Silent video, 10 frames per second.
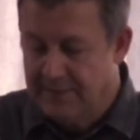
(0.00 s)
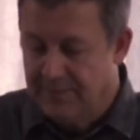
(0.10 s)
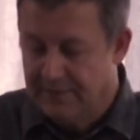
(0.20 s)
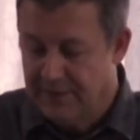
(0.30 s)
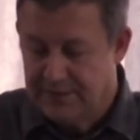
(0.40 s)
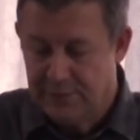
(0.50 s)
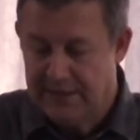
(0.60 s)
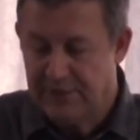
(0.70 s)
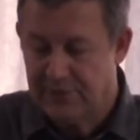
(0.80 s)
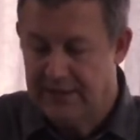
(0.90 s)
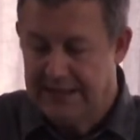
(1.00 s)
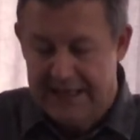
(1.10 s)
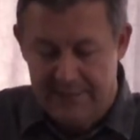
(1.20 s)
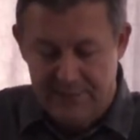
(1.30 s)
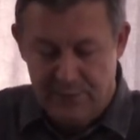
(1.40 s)
Verse 23 And he
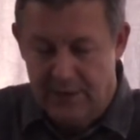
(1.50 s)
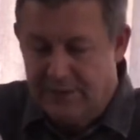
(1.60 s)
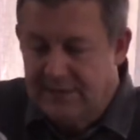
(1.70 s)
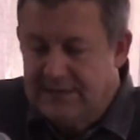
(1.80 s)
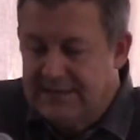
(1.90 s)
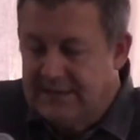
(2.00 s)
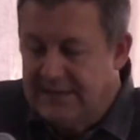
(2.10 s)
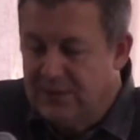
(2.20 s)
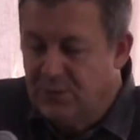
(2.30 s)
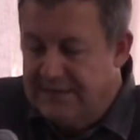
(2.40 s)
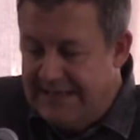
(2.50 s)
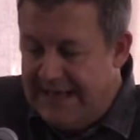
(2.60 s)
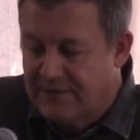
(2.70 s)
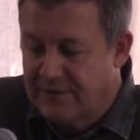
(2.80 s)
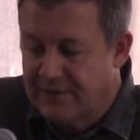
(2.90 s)
came and dwelt in a city called
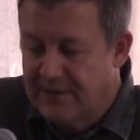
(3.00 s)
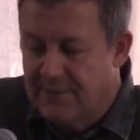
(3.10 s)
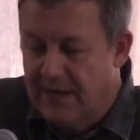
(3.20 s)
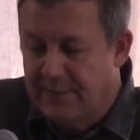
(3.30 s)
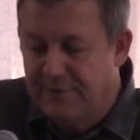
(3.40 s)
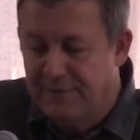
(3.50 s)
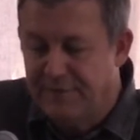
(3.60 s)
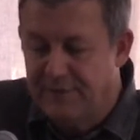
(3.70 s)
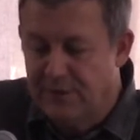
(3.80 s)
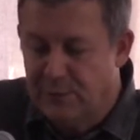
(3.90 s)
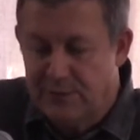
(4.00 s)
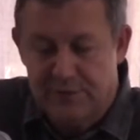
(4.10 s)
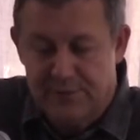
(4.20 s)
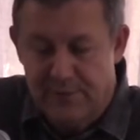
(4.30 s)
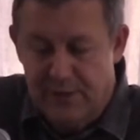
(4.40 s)
Nazareth, that it might be fulfilled, which
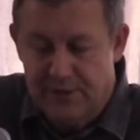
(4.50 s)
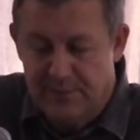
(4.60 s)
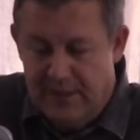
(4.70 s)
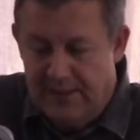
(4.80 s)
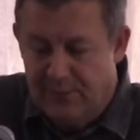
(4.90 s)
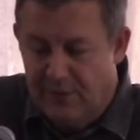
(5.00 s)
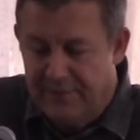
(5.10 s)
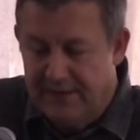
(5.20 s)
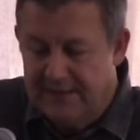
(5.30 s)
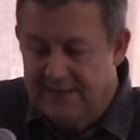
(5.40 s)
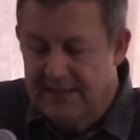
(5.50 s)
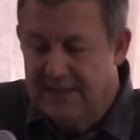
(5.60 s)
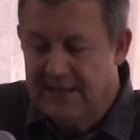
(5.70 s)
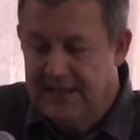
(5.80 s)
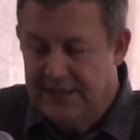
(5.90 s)
was spoken by the prophets
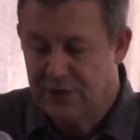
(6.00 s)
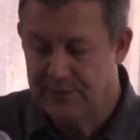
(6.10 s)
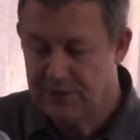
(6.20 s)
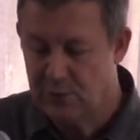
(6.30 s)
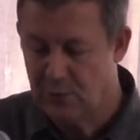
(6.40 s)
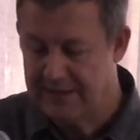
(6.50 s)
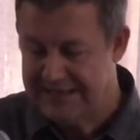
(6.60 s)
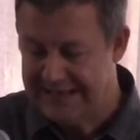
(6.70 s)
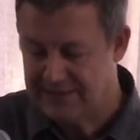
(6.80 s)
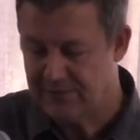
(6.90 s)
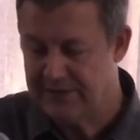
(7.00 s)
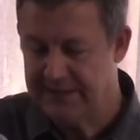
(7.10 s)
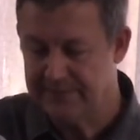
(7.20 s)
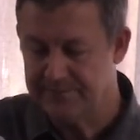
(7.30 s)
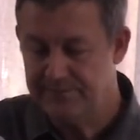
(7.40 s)
he shall be called a
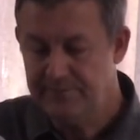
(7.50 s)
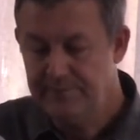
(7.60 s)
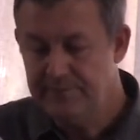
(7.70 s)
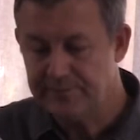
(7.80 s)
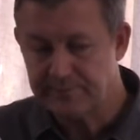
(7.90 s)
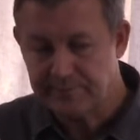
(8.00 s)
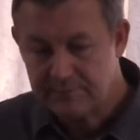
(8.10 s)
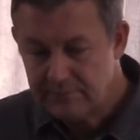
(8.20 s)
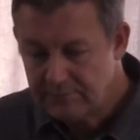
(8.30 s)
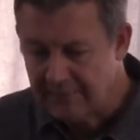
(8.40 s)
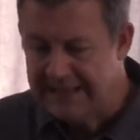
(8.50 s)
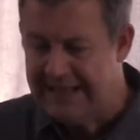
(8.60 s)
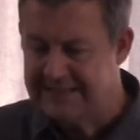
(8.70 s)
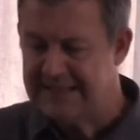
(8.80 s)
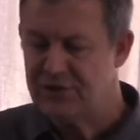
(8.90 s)
Nazarene.
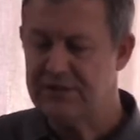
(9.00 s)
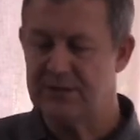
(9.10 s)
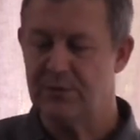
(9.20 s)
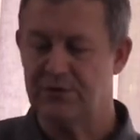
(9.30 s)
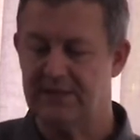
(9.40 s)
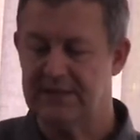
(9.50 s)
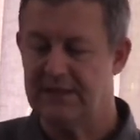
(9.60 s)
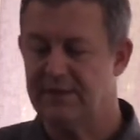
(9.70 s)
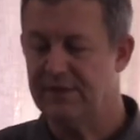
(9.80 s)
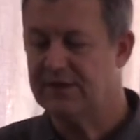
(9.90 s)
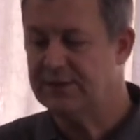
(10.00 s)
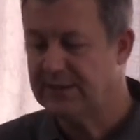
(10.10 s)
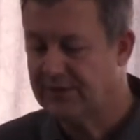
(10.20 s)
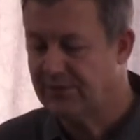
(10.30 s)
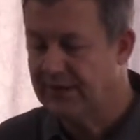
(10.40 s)
Now, it's interesting what's written here in verse
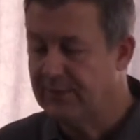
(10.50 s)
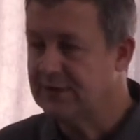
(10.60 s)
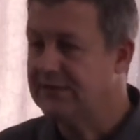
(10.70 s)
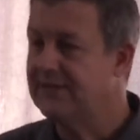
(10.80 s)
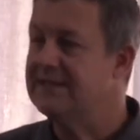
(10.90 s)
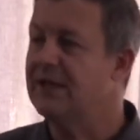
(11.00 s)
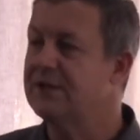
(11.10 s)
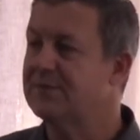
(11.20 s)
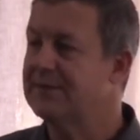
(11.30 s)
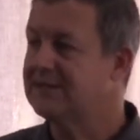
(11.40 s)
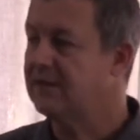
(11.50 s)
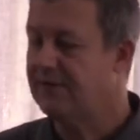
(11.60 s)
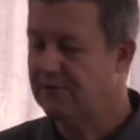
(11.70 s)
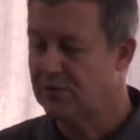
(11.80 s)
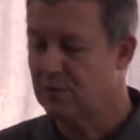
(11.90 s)
23 because there is no
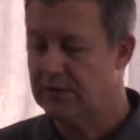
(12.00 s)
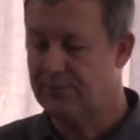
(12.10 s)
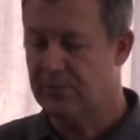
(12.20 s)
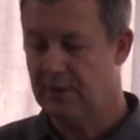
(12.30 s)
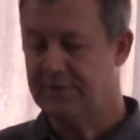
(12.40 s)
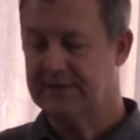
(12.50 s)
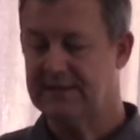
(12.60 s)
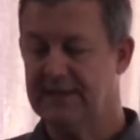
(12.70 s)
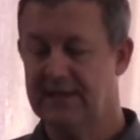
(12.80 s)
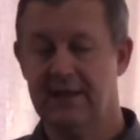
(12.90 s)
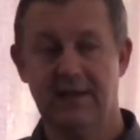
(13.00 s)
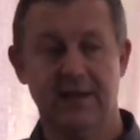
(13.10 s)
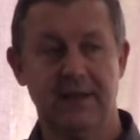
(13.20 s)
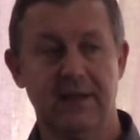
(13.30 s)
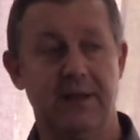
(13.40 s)
specific recorded prophecy
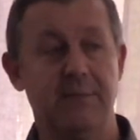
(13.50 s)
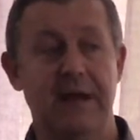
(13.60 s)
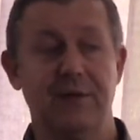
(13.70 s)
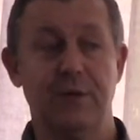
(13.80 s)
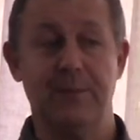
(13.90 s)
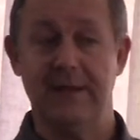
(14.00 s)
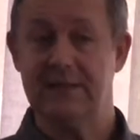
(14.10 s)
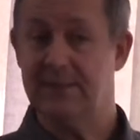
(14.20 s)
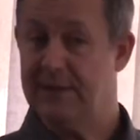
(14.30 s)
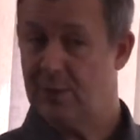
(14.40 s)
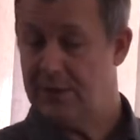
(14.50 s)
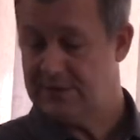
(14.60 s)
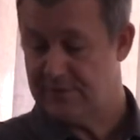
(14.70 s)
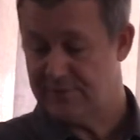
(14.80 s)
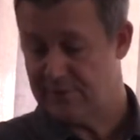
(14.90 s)
that Matthew appears to be
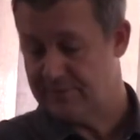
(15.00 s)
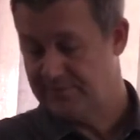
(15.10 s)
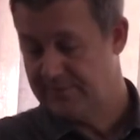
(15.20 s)
quoting from.